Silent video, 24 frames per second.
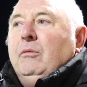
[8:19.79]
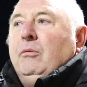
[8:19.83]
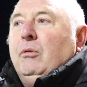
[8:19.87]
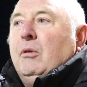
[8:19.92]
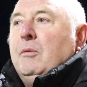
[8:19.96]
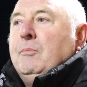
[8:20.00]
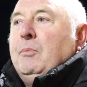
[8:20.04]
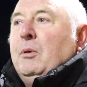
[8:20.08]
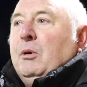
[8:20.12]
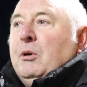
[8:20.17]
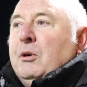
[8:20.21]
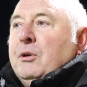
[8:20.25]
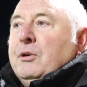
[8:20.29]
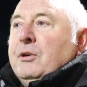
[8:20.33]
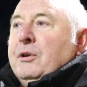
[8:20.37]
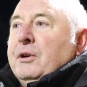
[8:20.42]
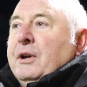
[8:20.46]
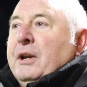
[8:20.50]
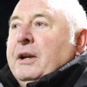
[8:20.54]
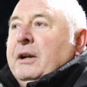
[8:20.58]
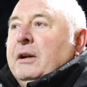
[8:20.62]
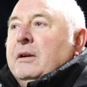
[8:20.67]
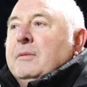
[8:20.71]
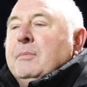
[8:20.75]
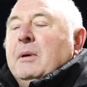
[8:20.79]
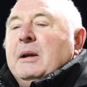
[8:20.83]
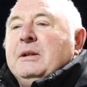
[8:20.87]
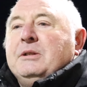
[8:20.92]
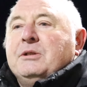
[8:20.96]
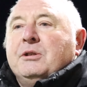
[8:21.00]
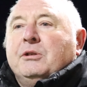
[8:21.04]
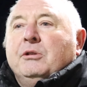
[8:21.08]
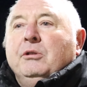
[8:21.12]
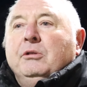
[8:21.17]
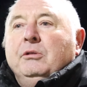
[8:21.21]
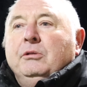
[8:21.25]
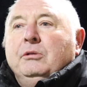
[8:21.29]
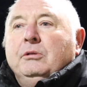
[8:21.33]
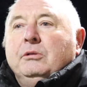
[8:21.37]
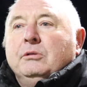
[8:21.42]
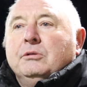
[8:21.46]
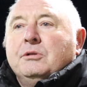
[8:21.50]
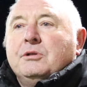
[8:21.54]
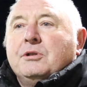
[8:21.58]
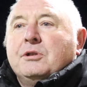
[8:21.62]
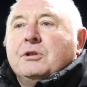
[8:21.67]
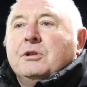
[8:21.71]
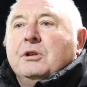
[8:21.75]
we're bordered here by
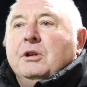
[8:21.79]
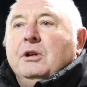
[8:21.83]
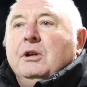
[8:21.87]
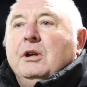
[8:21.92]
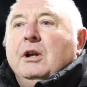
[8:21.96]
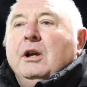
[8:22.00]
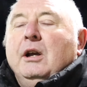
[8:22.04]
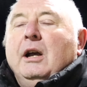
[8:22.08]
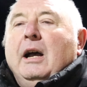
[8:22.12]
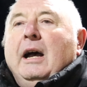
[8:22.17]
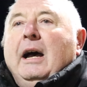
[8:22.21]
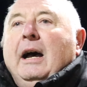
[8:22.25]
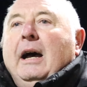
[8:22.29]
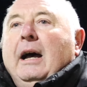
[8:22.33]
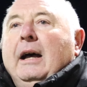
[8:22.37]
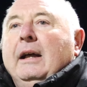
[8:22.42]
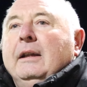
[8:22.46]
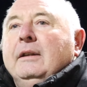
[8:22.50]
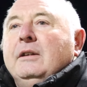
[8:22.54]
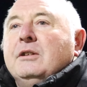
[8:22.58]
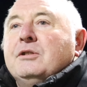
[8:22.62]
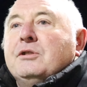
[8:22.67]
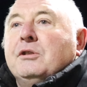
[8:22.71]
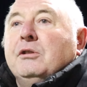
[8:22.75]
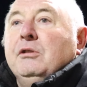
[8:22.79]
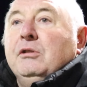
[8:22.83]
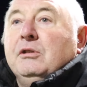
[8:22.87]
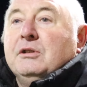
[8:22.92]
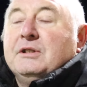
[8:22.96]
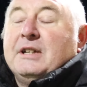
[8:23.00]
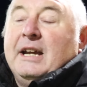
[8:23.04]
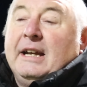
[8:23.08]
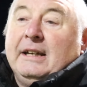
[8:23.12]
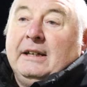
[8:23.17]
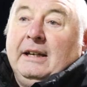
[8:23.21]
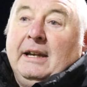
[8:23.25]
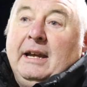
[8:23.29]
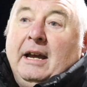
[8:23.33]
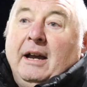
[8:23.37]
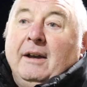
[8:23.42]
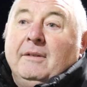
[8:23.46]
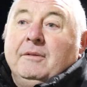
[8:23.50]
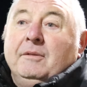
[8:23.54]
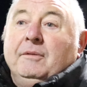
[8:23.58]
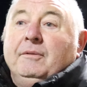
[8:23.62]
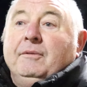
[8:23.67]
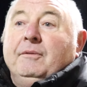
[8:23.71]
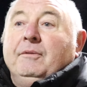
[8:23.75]
schools, and the schools actually
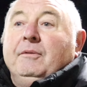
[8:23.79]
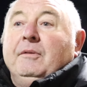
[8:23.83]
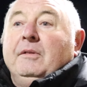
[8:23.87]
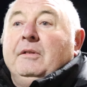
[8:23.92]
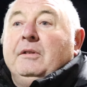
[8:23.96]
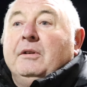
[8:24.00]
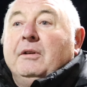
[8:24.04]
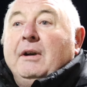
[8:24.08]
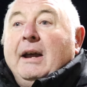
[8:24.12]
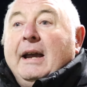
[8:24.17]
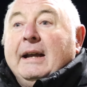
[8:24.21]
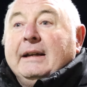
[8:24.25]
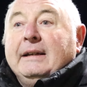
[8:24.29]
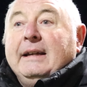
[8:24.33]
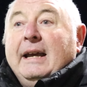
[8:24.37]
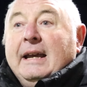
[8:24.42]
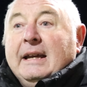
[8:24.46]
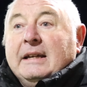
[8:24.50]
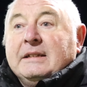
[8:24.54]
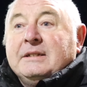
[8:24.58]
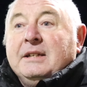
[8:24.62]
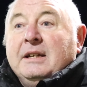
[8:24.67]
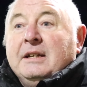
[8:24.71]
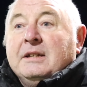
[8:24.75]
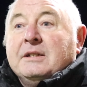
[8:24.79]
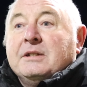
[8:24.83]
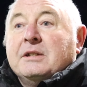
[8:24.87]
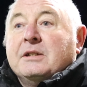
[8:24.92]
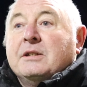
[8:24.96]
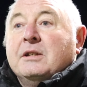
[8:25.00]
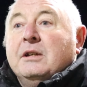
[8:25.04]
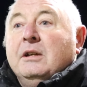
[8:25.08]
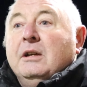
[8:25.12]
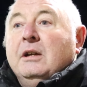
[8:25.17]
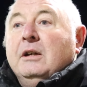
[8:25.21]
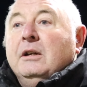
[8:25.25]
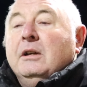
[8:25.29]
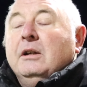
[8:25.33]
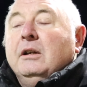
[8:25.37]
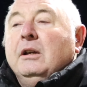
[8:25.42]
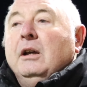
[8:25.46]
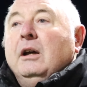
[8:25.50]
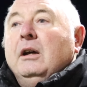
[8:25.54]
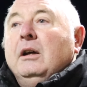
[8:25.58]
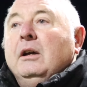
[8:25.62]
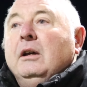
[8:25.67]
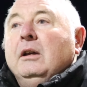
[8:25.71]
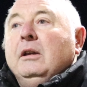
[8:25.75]
have direct access, to
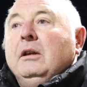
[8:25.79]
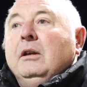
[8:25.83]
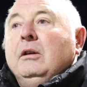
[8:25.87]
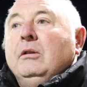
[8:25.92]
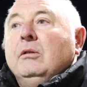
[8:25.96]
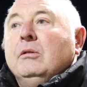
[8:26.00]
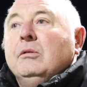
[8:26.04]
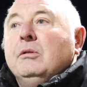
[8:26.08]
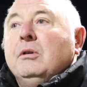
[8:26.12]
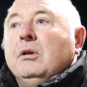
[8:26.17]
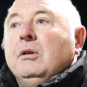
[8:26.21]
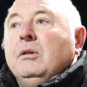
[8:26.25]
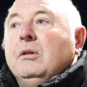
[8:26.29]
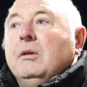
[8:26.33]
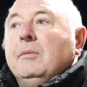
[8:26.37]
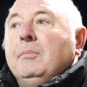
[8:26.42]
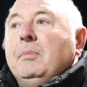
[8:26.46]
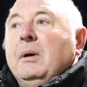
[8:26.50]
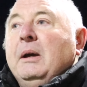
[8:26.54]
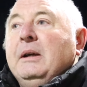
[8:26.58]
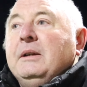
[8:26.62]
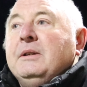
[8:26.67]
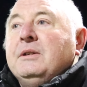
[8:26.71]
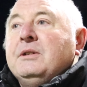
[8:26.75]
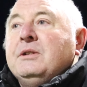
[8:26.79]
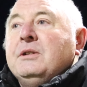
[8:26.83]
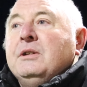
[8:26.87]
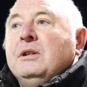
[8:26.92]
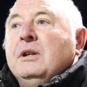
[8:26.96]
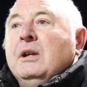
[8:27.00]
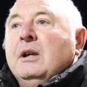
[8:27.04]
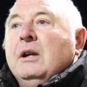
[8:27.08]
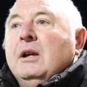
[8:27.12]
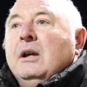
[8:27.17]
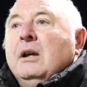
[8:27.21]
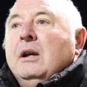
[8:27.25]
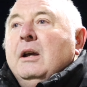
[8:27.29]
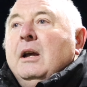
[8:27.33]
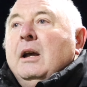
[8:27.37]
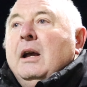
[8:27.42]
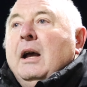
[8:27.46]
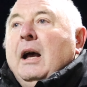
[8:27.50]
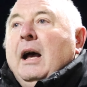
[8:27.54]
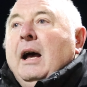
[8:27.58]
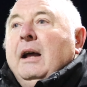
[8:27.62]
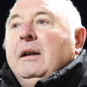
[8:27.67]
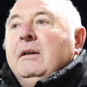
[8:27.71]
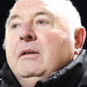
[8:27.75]
the pitch.
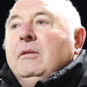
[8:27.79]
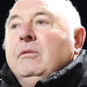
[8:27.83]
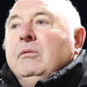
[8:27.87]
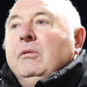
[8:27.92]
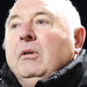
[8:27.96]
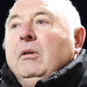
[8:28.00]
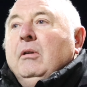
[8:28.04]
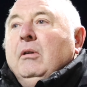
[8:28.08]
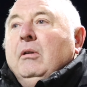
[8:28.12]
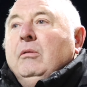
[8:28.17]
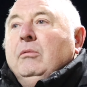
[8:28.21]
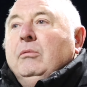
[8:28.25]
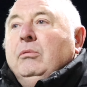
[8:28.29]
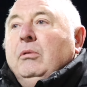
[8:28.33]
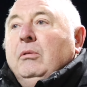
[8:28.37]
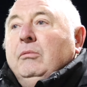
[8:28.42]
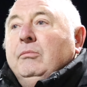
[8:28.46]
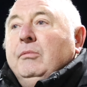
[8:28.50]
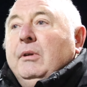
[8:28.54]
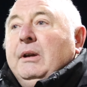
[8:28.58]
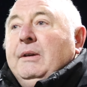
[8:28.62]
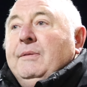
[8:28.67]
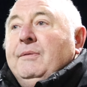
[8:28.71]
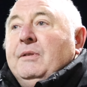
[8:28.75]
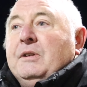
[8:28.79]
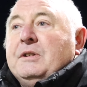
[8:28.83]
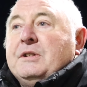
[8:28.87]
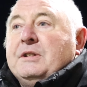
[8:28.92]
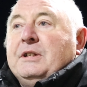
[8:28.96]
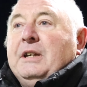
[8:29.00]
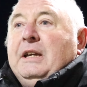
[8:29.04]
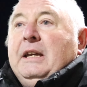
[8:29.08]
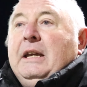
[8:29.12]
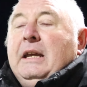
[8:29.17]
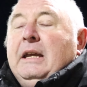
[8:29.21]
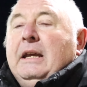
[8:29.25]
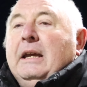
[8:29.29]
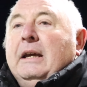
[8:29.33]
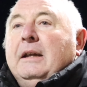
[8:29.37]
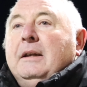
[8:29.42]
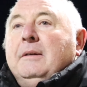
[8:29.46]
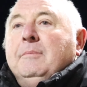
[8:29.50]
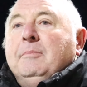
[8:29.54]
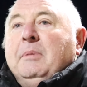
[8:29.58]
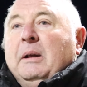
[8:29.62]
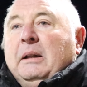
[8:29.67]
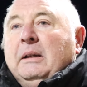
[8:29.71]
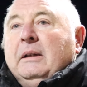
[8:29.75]
And what we foresee
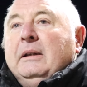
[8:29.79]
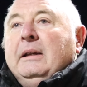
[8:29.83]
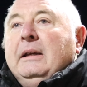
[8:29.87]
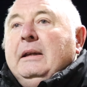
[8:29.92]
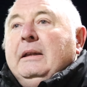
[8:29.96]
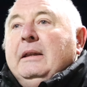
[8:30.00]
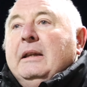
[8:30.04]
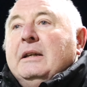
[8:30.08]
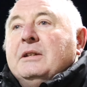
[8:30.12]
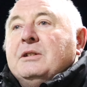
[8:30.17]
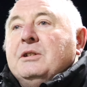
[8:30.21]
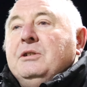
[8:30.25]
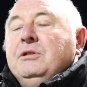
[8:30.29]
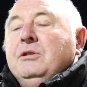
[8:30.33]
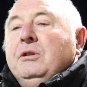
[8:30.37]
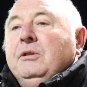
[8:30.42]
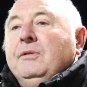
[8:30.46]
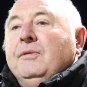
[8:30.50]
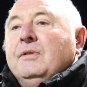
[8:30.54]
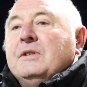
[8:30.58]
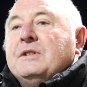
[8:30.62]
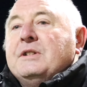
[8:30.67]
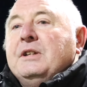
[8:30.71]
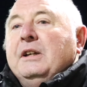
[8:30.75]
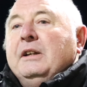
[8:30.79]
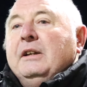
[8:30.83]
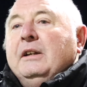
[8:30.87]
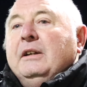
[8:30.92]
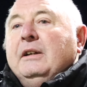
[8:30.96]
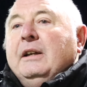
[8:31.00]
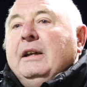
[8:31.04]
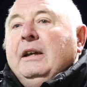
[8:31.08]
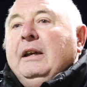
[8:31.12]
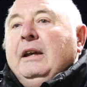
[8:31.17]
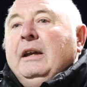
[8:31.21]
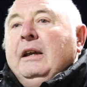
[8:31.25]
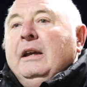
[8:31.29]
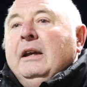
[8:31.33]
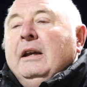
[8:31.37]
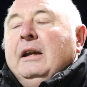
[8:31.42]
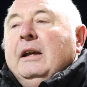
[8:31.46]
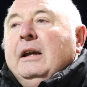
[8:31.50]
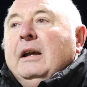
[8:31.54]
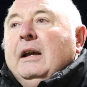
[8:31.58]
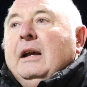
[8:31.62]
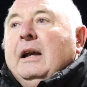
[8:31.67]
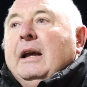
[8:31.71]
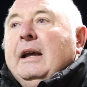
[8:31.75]
in building this new facility
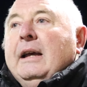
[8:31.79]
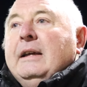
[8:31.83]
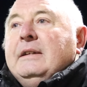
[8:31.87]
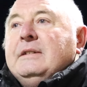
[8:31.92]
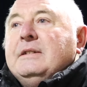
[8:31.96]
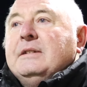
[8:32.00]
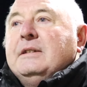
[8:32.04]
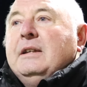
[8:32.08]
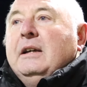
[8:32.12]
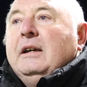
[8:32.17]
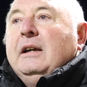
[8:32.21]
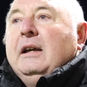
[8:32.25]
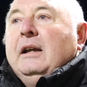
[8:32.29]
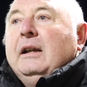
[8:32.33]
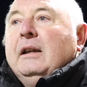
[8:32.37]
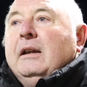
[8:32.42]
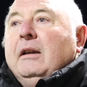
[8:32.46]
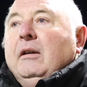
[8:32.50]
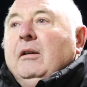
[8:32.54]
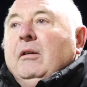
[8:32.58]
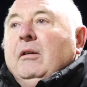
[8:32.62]
is that